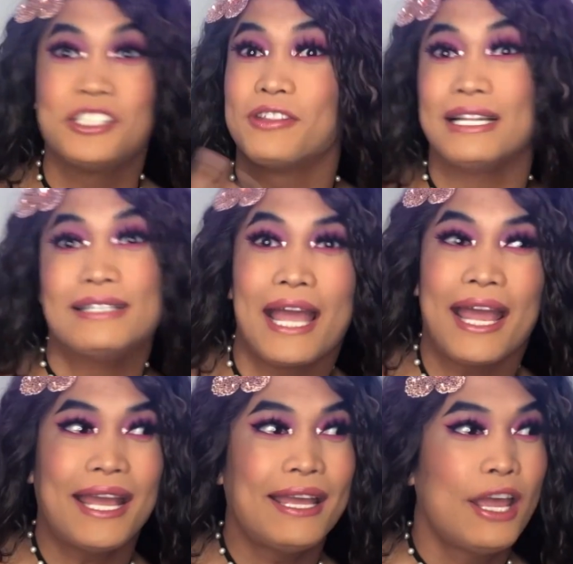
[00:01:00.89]
on the
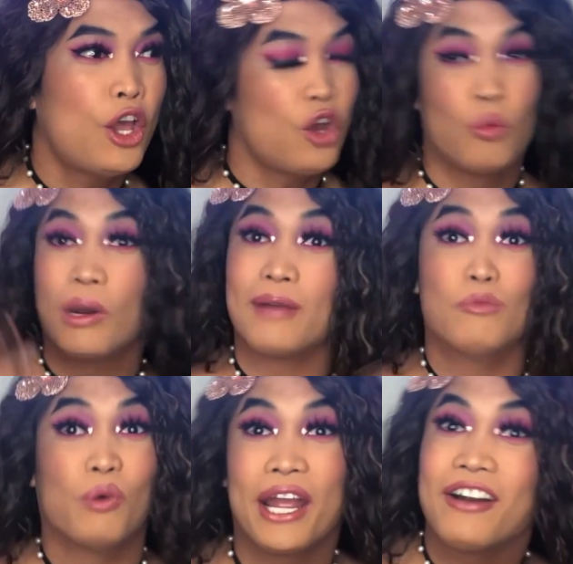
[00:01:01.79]
day, what
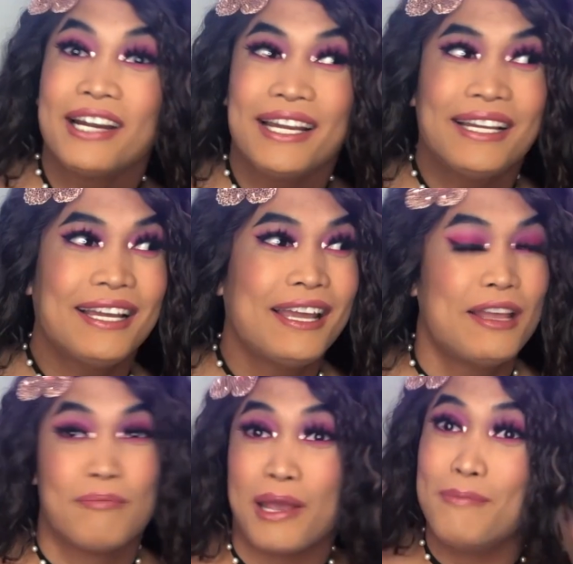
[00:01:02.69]
I'm wearing, my